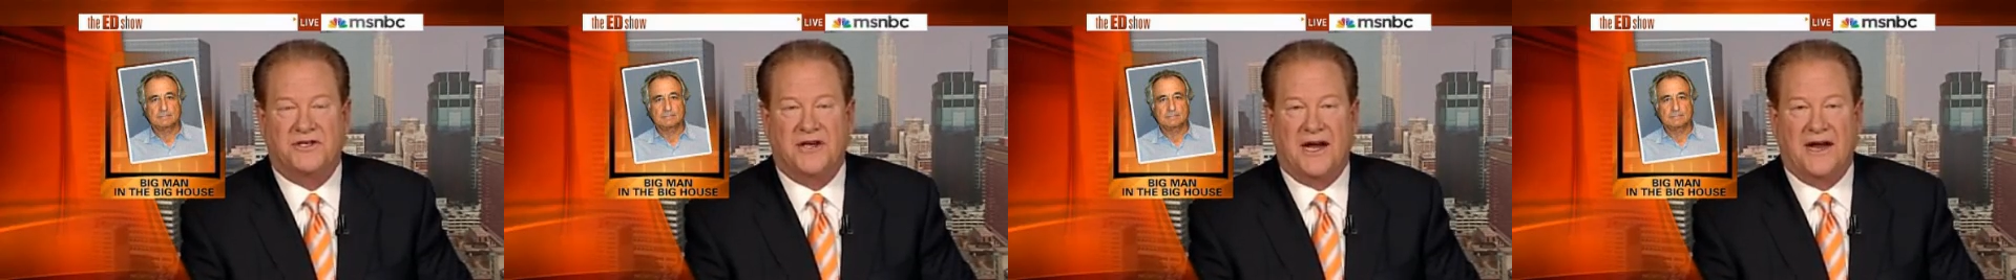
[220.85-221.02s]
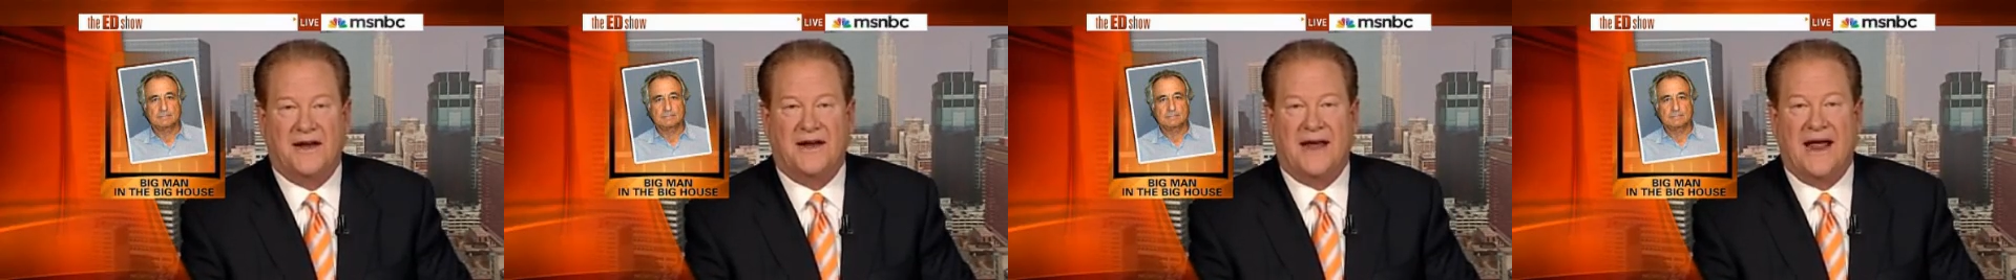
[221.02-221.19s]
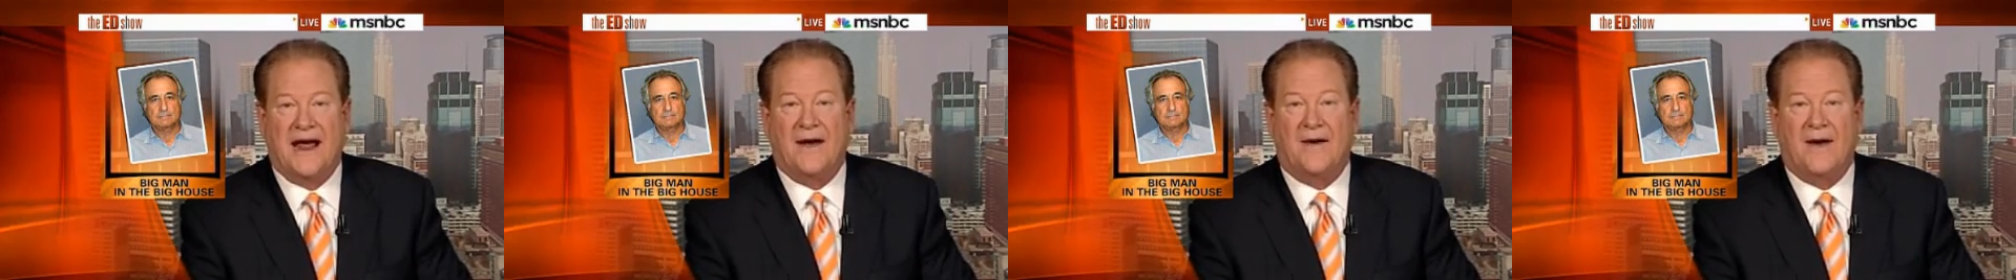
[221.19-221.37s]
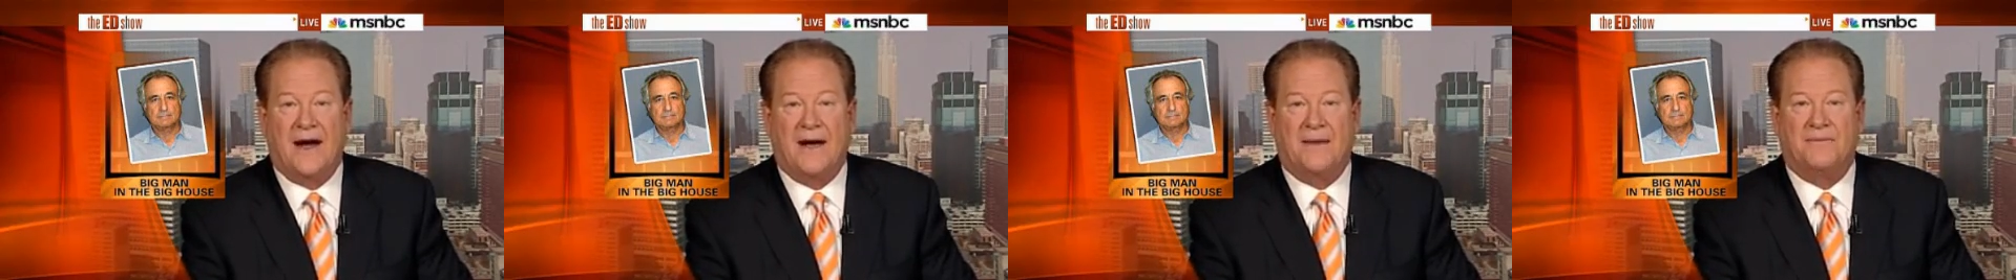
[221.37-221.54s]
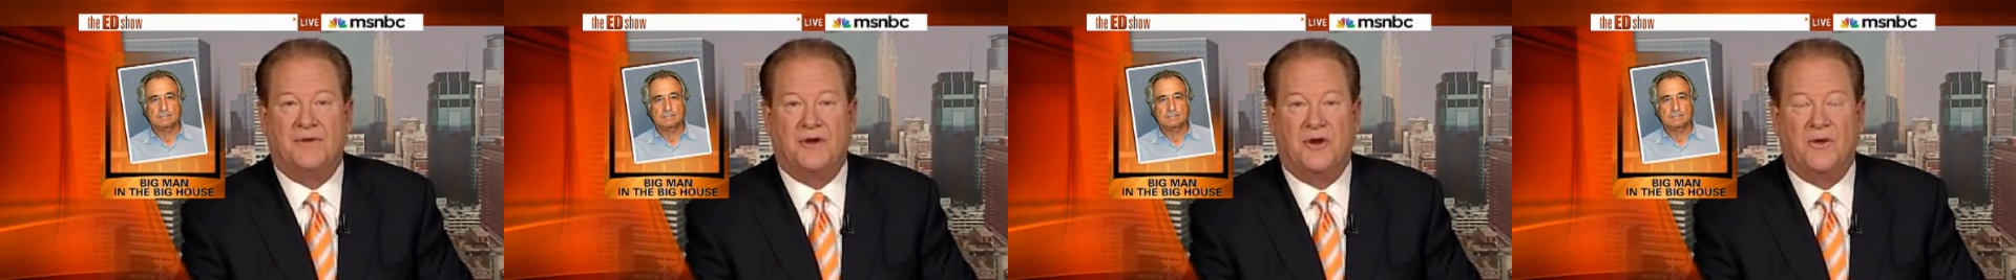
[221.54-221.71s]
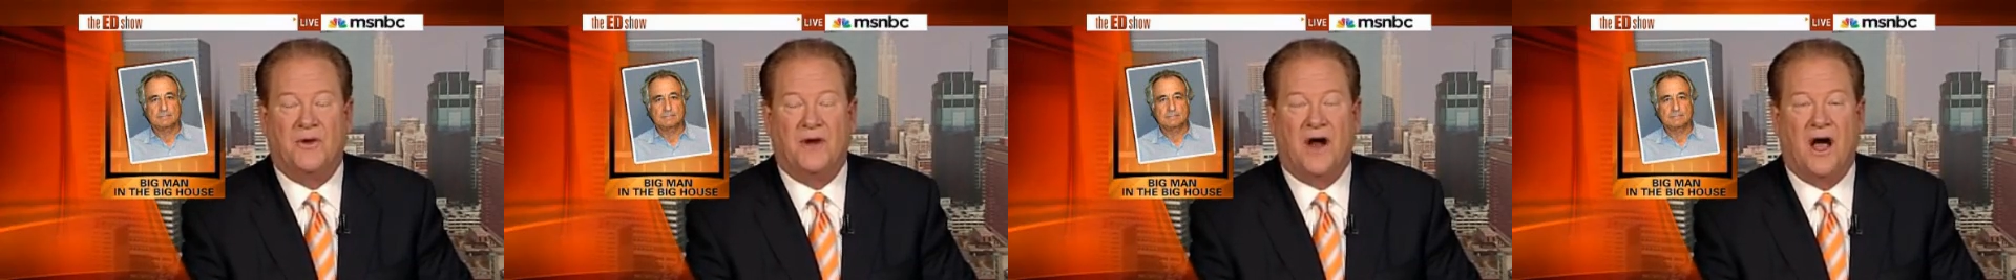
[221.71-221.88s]
and now I'm
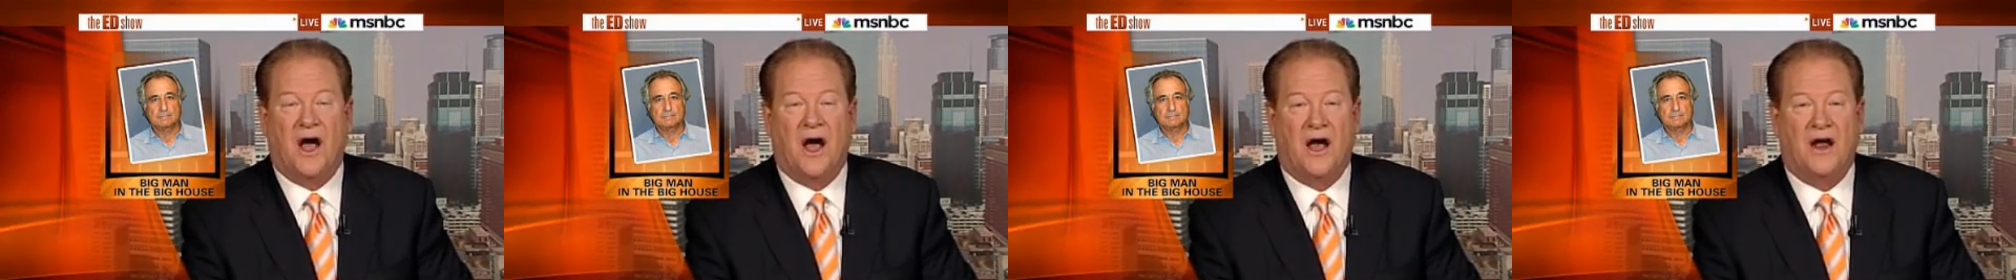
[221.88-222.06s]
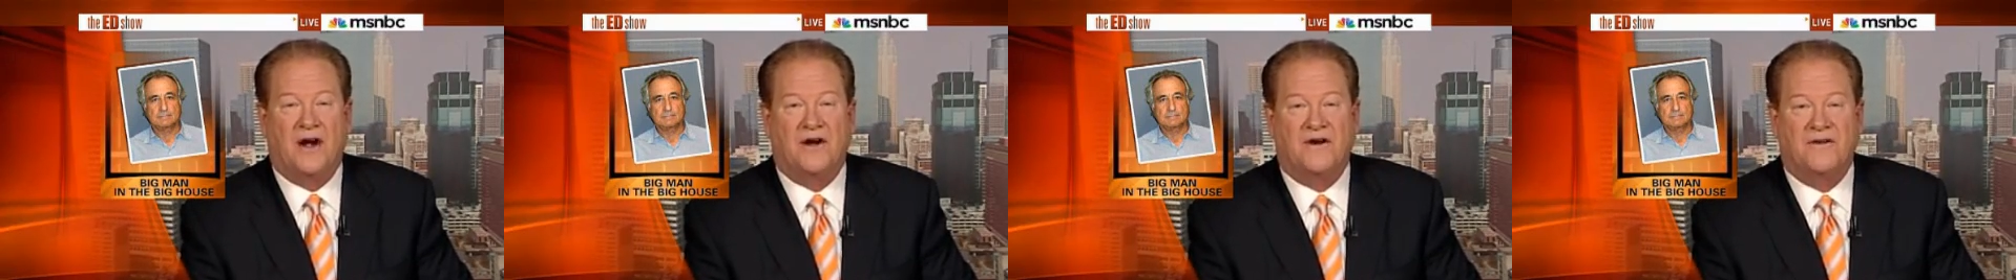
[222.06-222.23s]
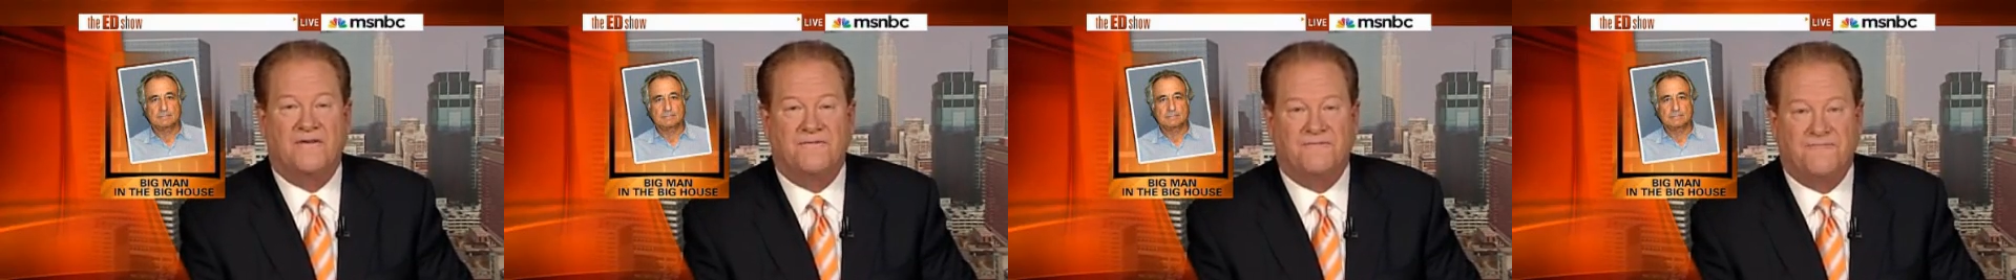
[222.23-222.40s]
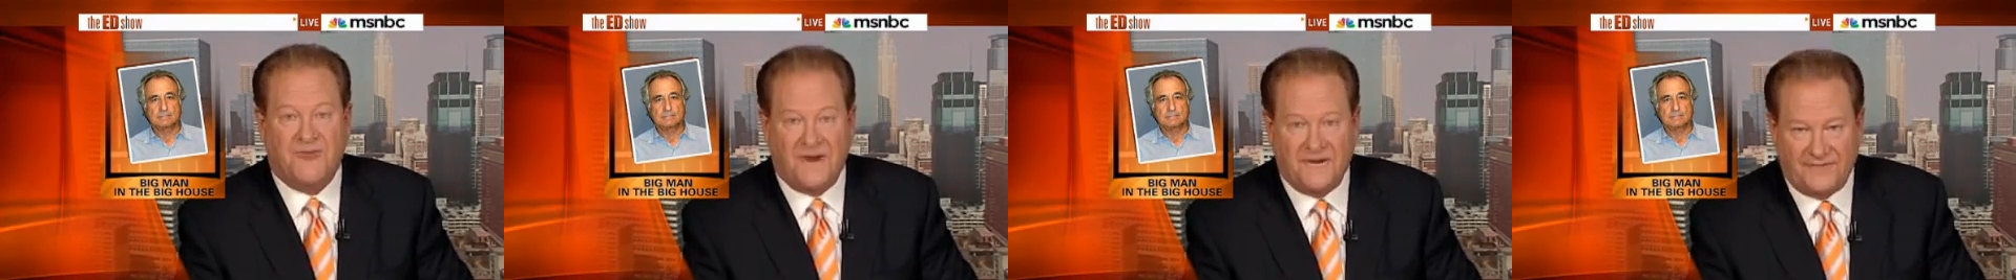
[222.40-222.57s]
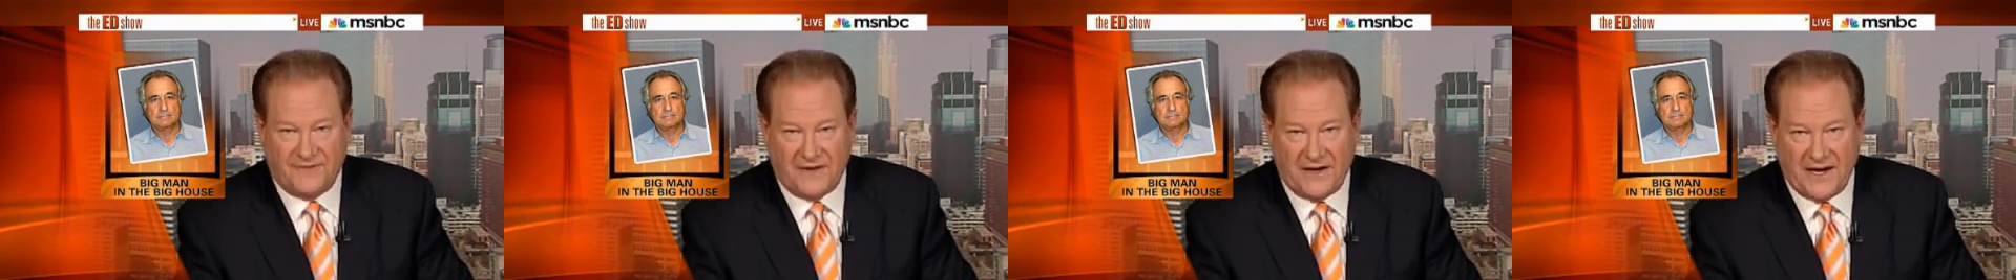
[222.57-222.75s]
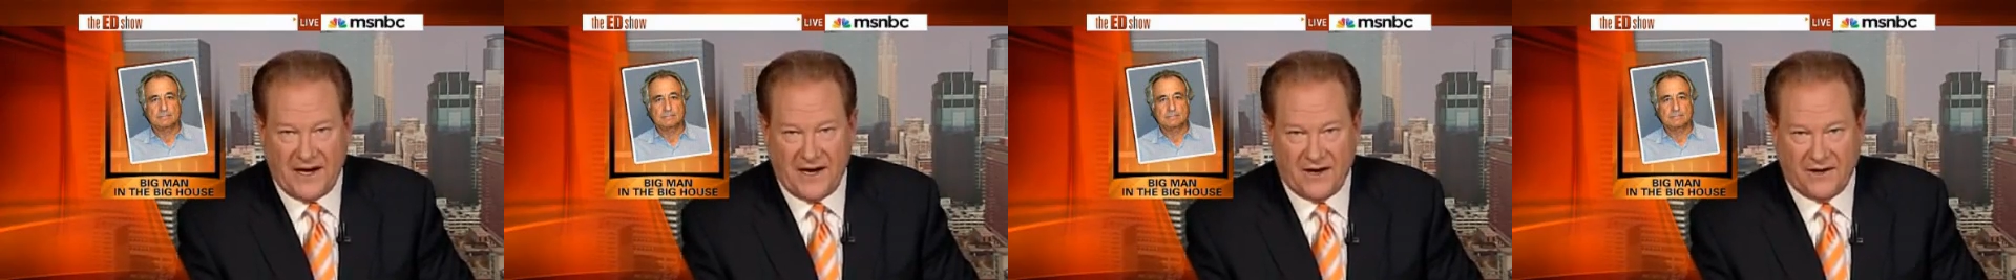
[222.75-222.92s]
doing
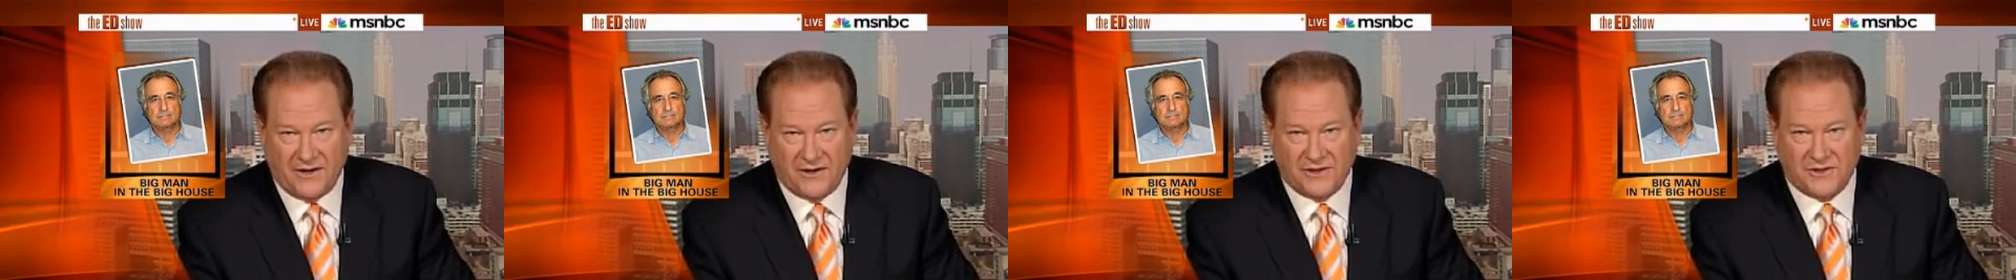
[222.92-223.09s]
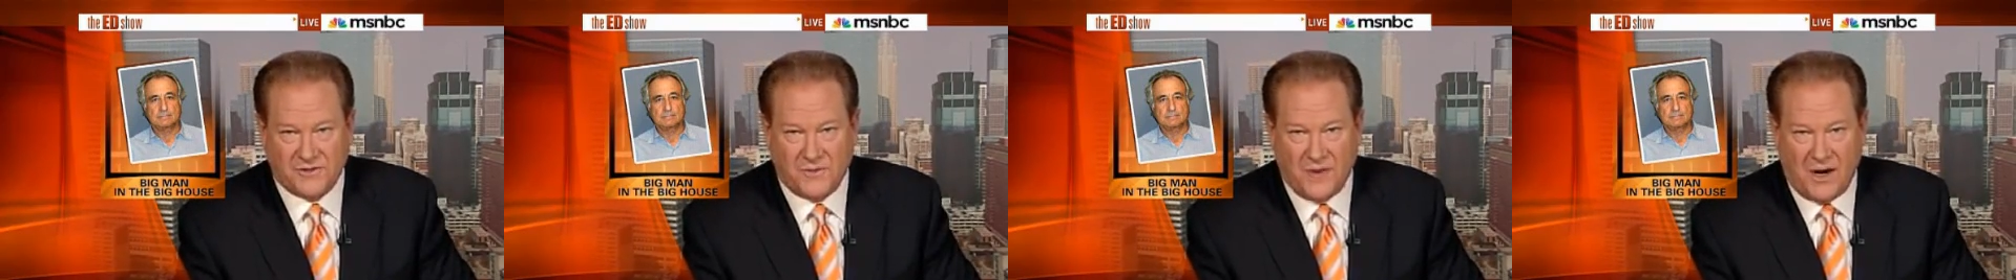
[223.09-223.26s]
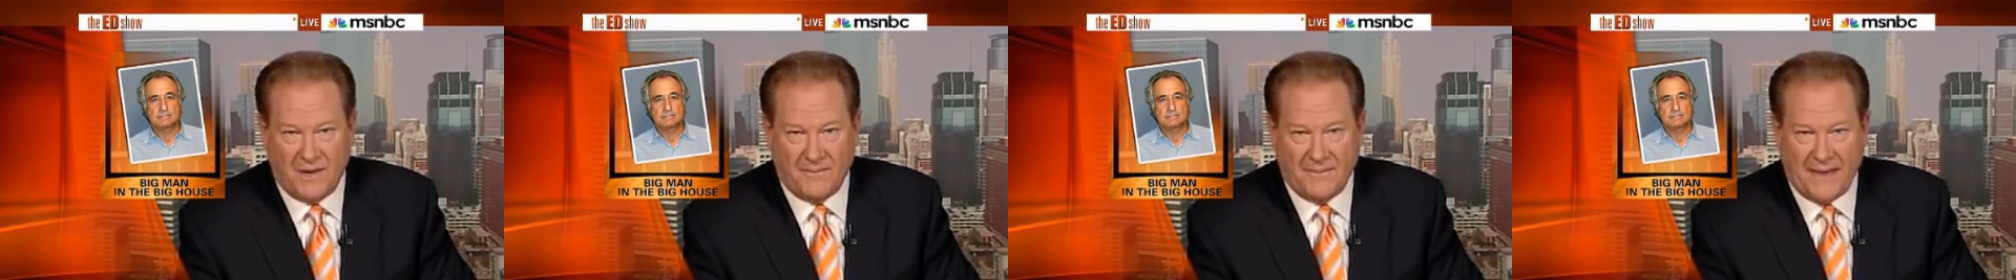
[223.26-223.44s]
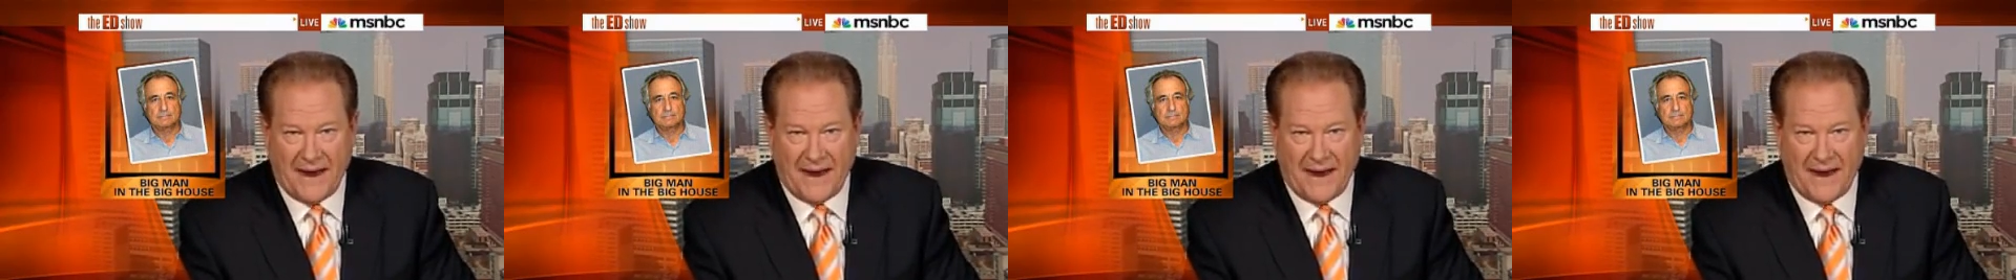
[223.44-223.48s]
150 years. While